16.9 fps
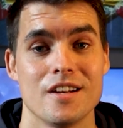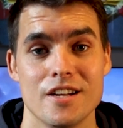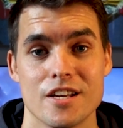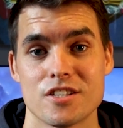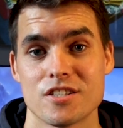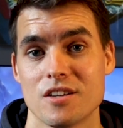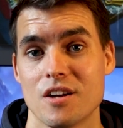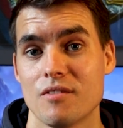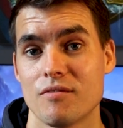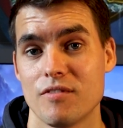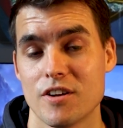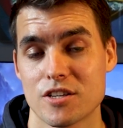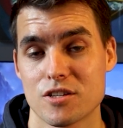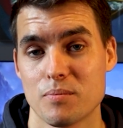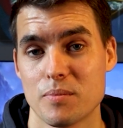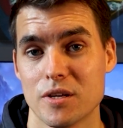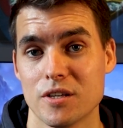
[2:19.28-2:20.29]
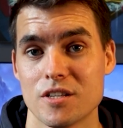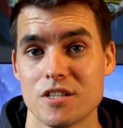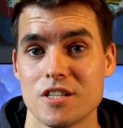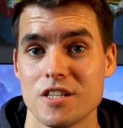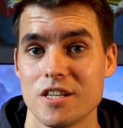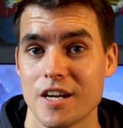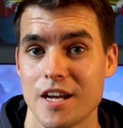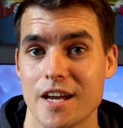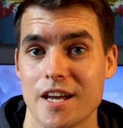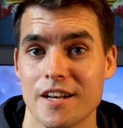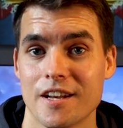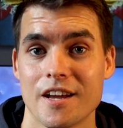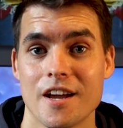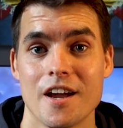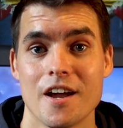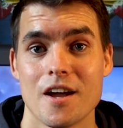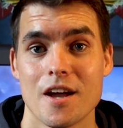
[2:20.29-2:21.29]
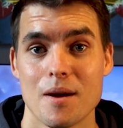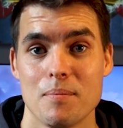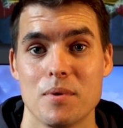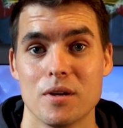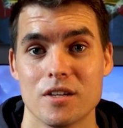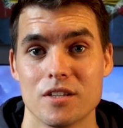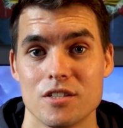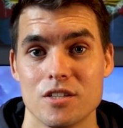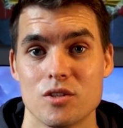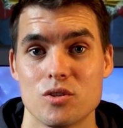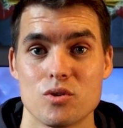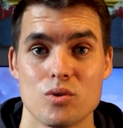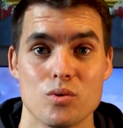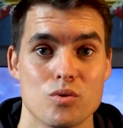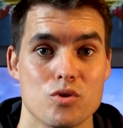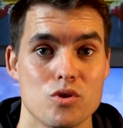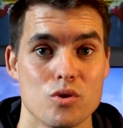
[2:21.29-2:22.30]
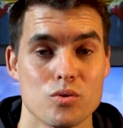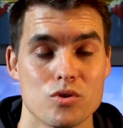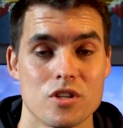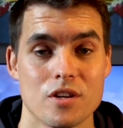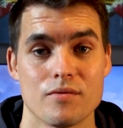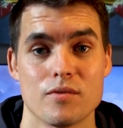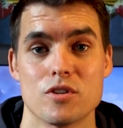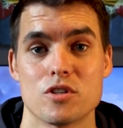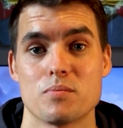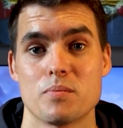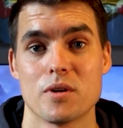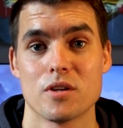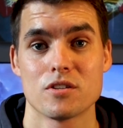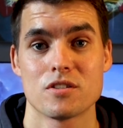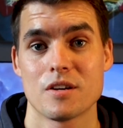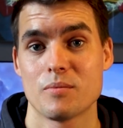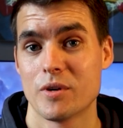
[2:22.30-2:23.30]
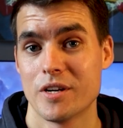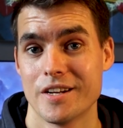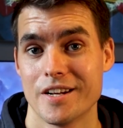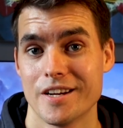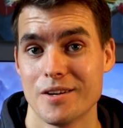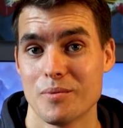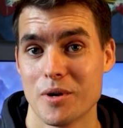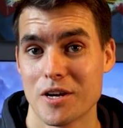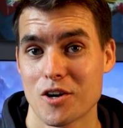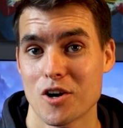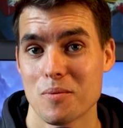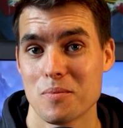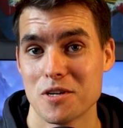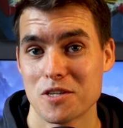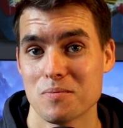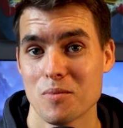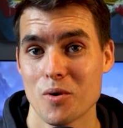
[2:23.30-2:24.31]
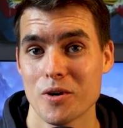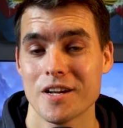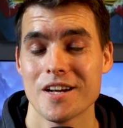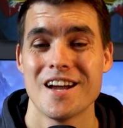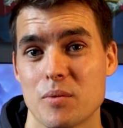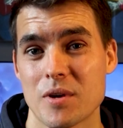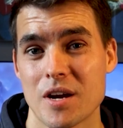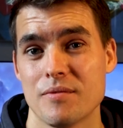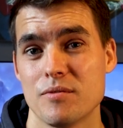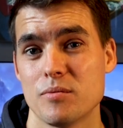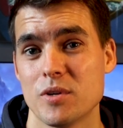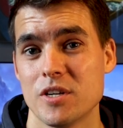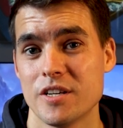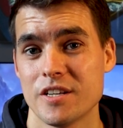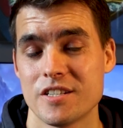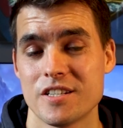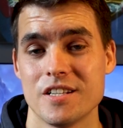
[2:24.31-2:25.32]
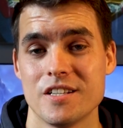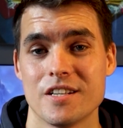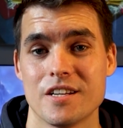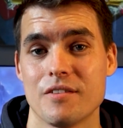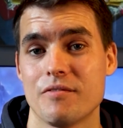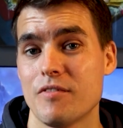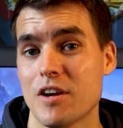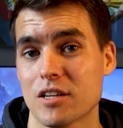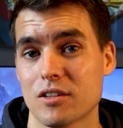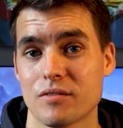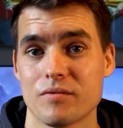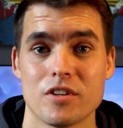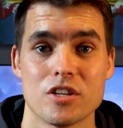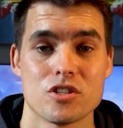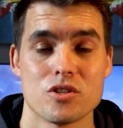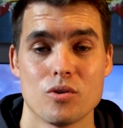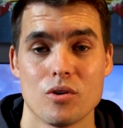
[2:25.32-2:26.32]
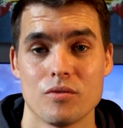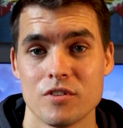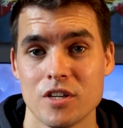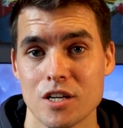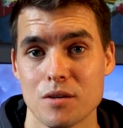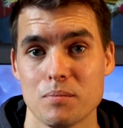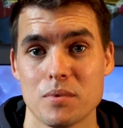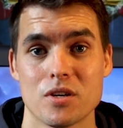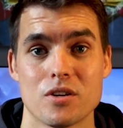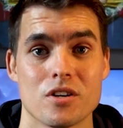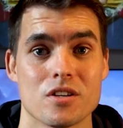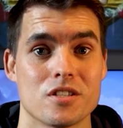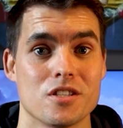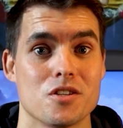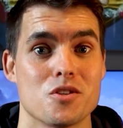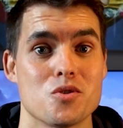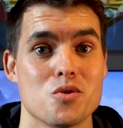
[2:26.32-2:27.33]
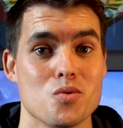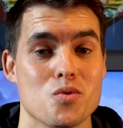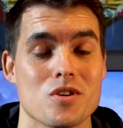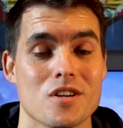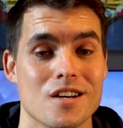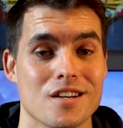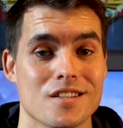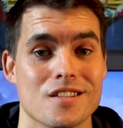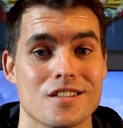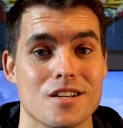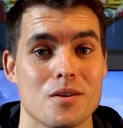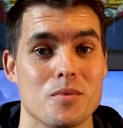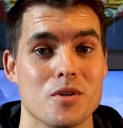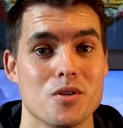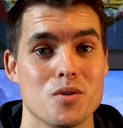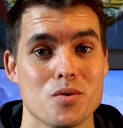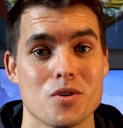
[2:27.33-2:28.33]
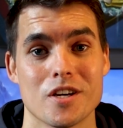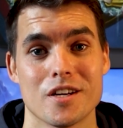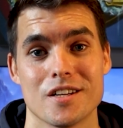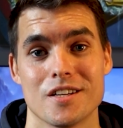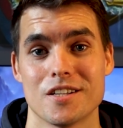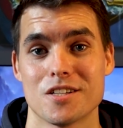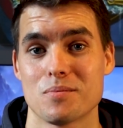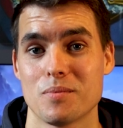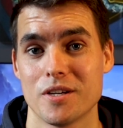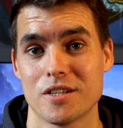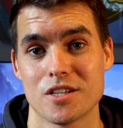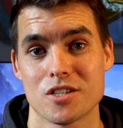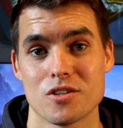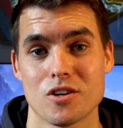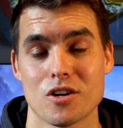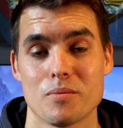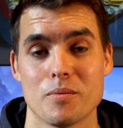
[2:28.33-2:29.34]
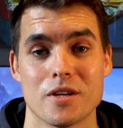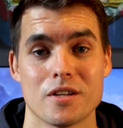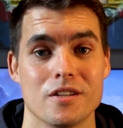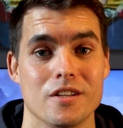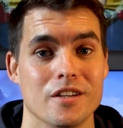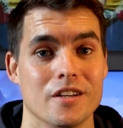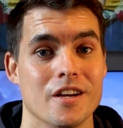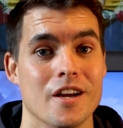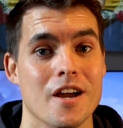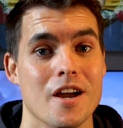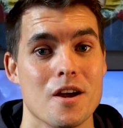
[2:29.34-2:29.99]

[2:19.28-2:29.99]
less flexibility and ability to choose different spells when they wake up each morning. But we haven't really seen the effect of this nerf yet, because the two classes that we do get in this playtest document, the